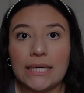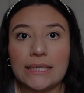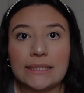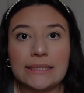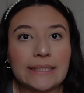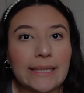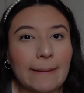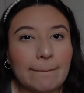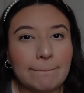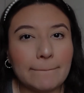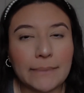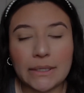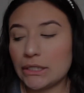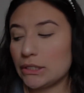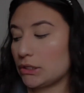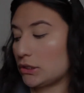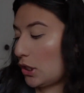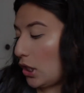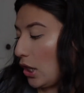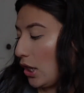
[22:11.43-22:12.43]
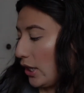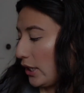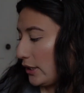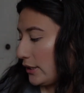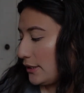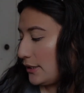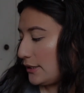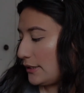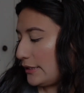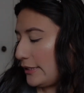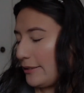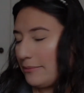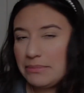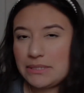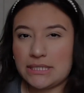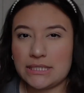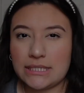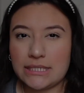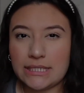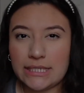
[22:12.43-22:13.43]
lip gloss,
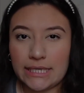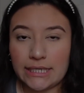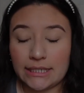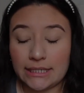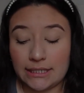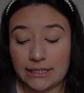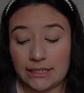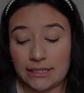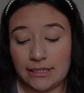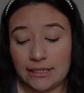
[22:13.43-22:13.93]
lipstick.